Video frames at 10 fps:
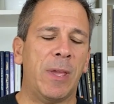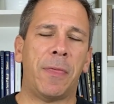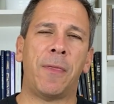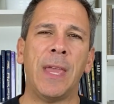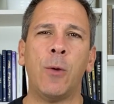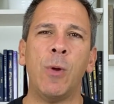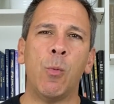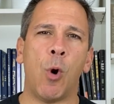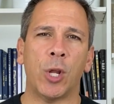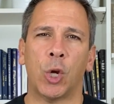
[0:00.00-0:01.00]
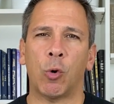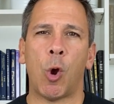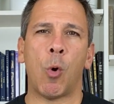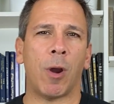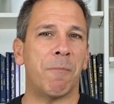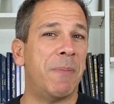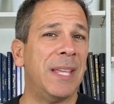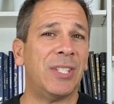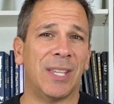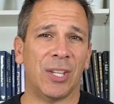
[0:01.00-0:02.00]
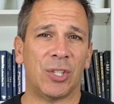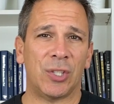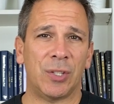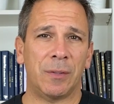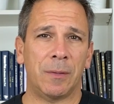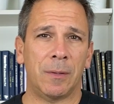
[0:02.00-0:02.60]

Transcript: we think we want to grow our business,